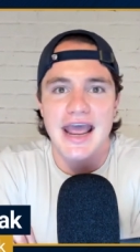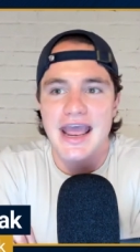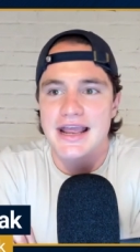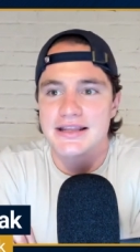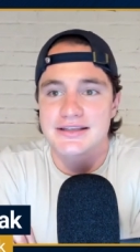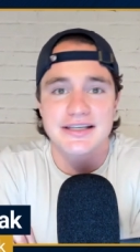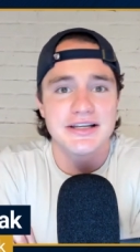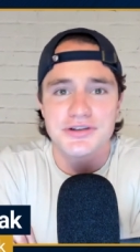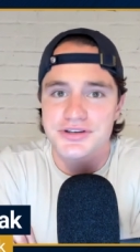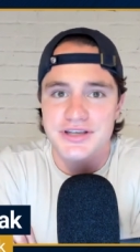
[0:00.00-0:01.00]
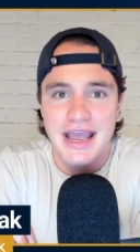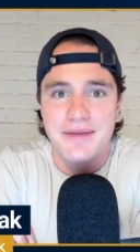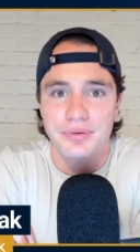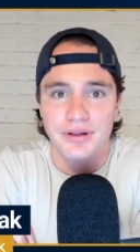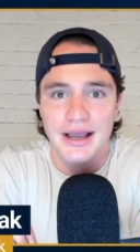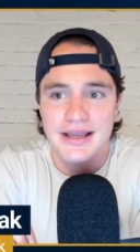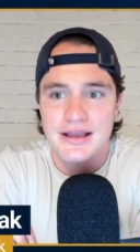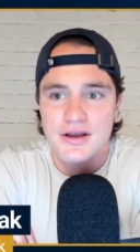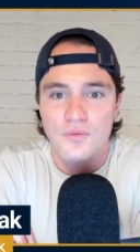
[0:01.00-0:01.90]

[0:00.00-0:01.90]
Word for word: hey, seniors can't play,